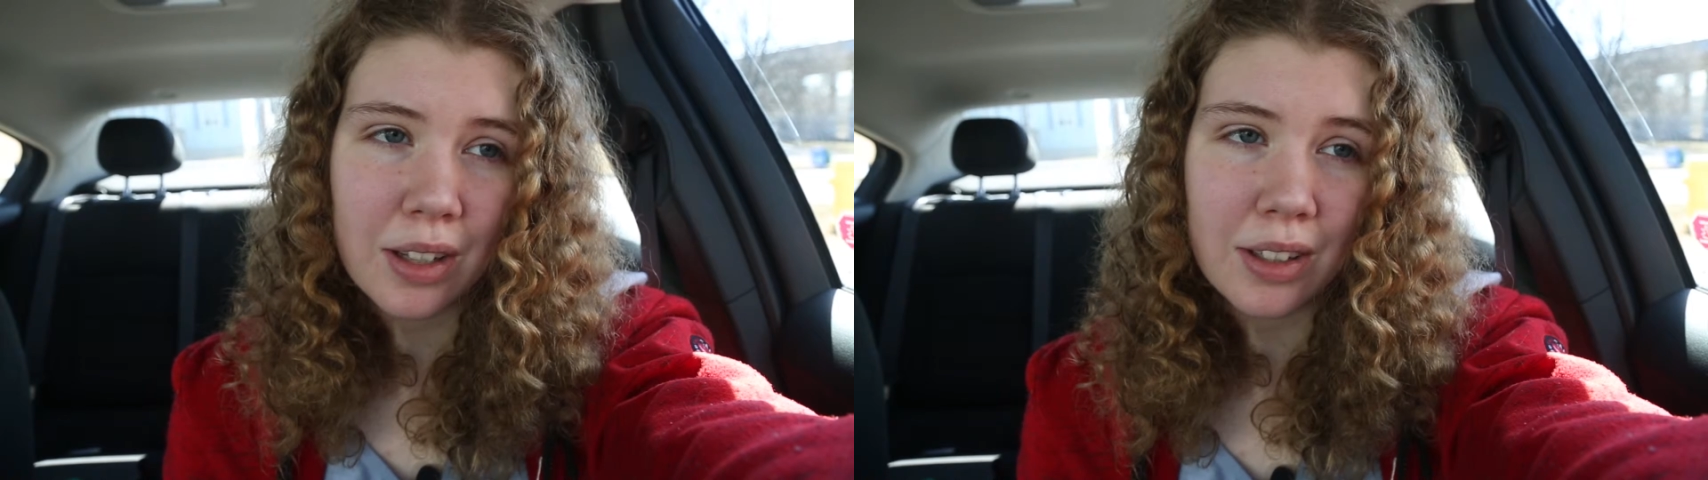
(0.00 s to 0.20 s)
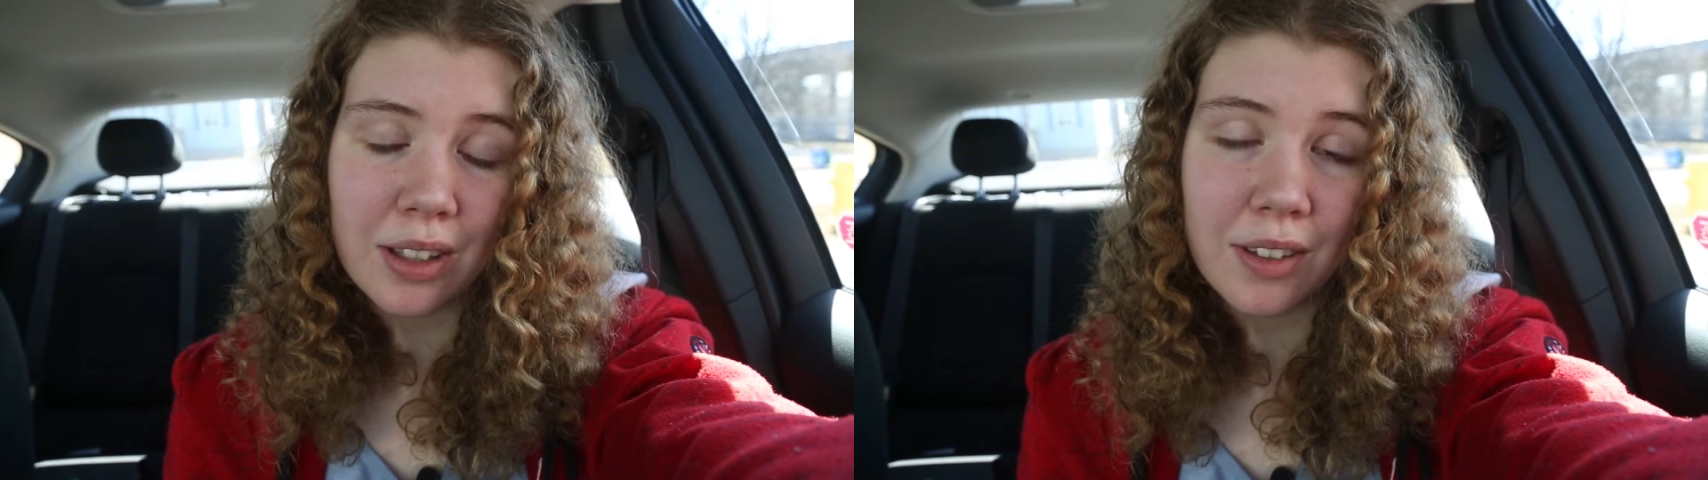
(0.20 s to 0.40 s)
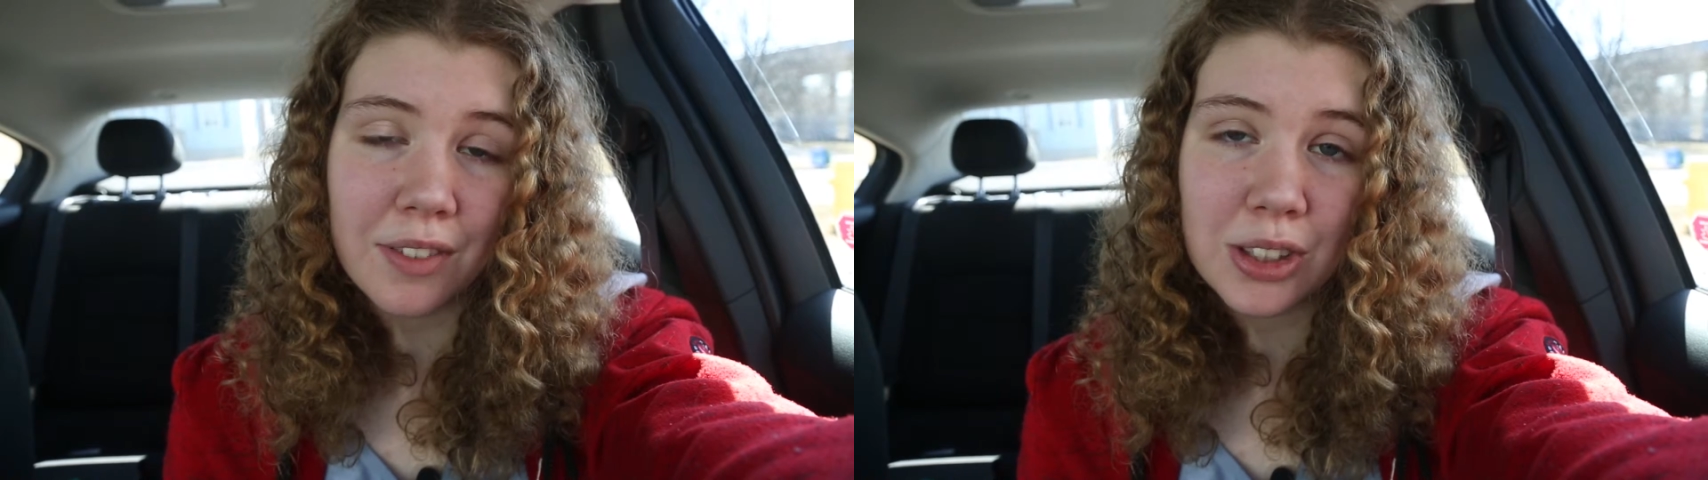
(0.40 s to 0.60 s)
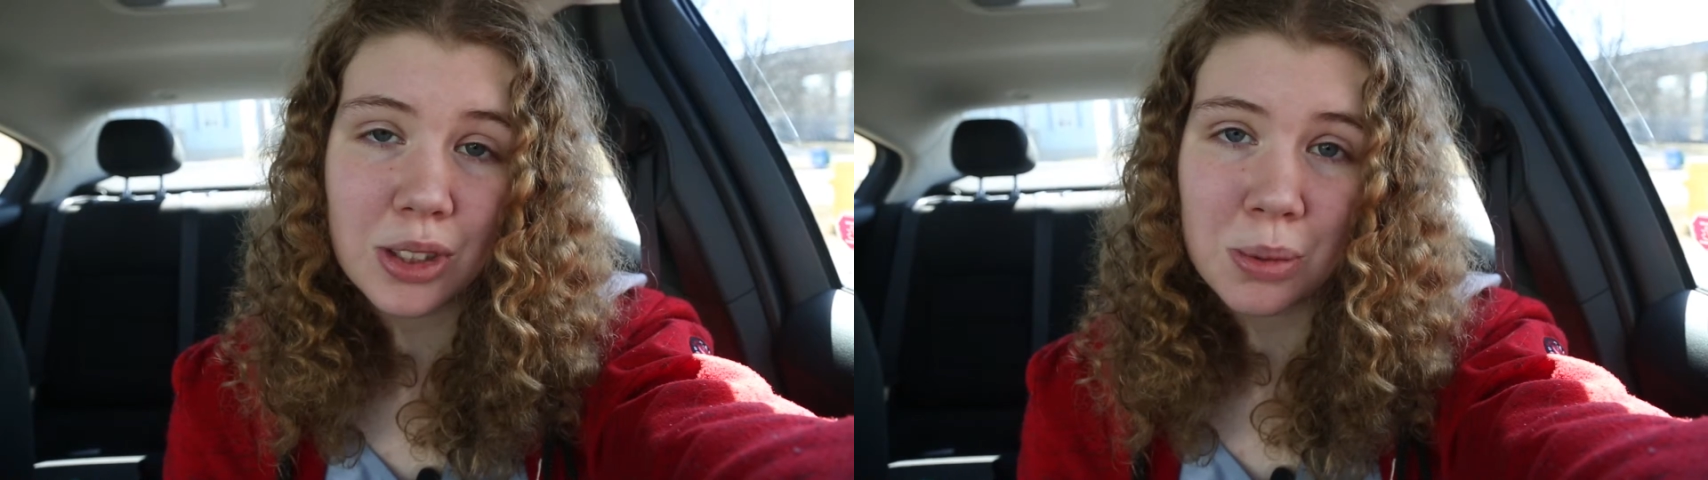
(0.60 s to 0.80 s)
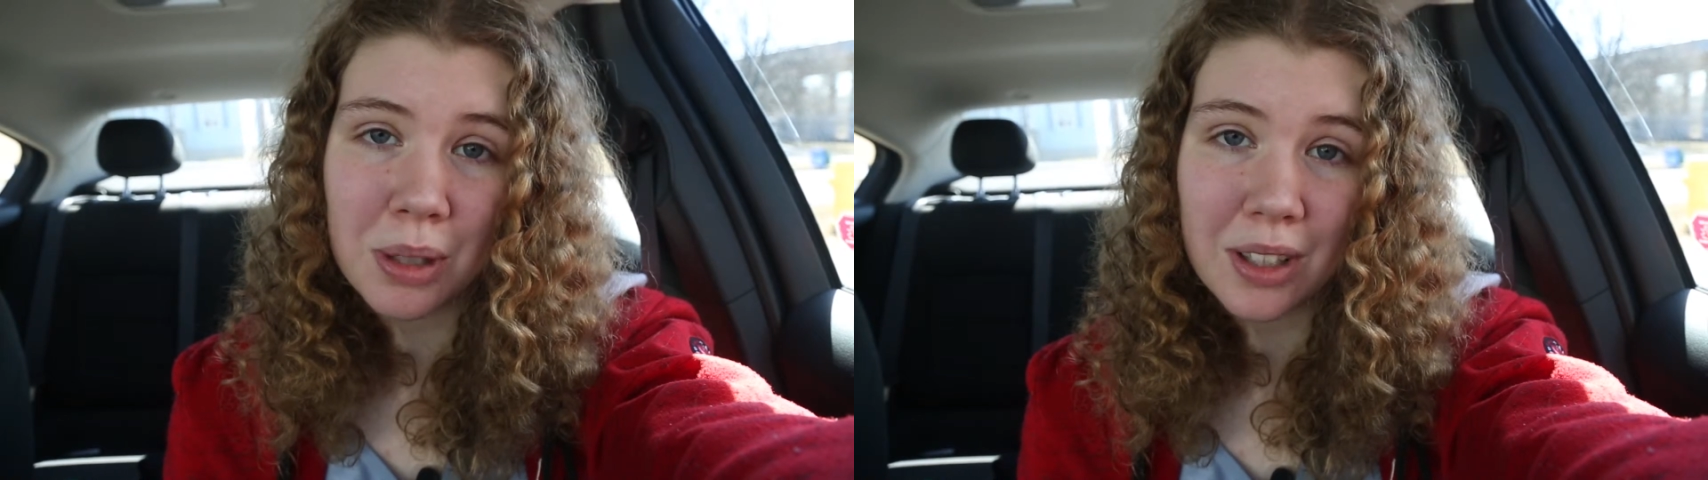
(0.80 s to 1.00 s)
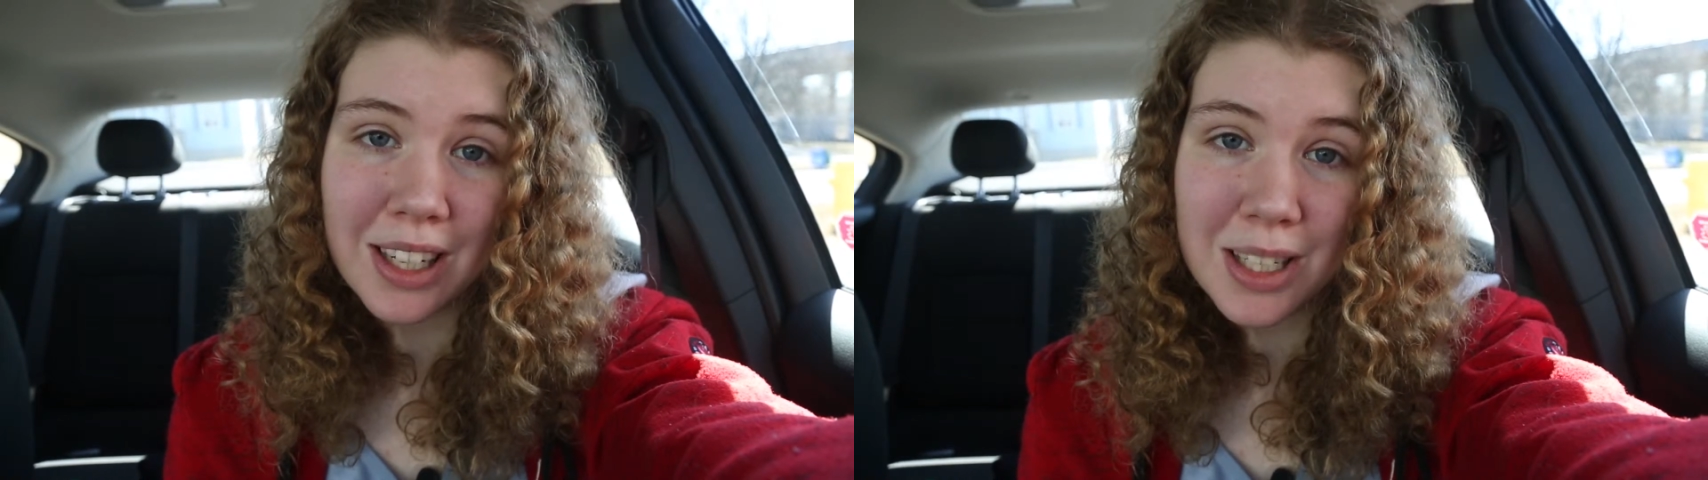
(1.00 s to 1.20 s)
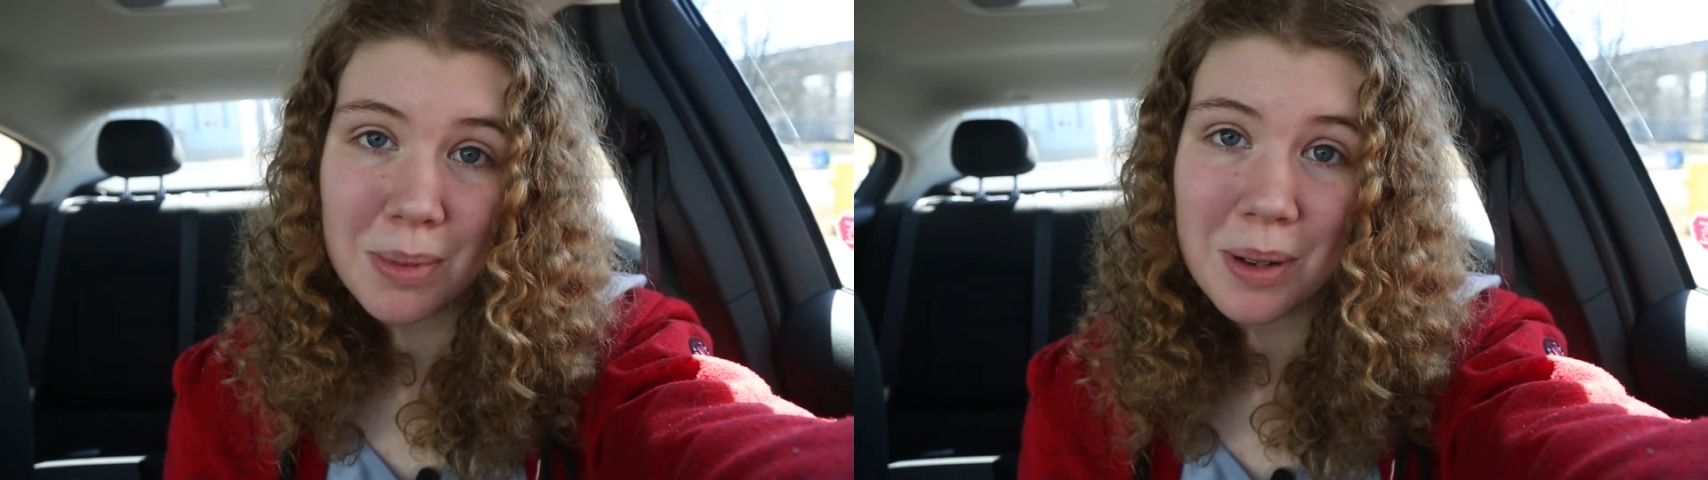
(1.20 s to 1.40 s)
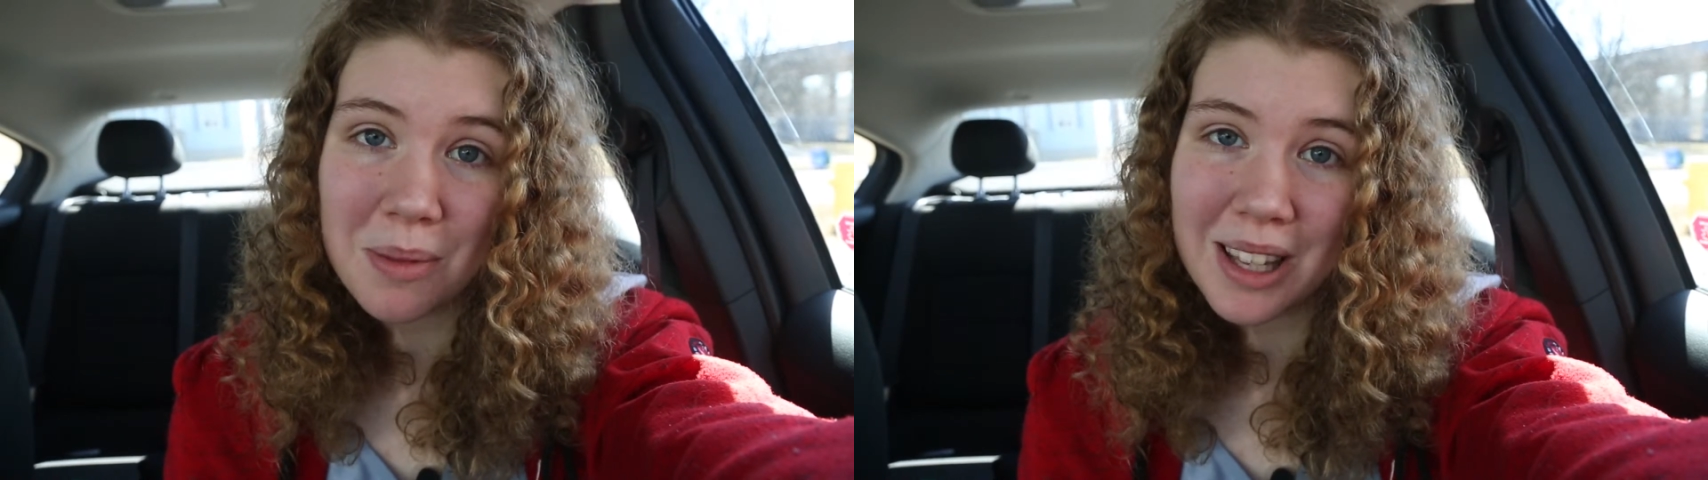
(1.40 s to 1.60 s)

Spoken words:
her adventures with her husband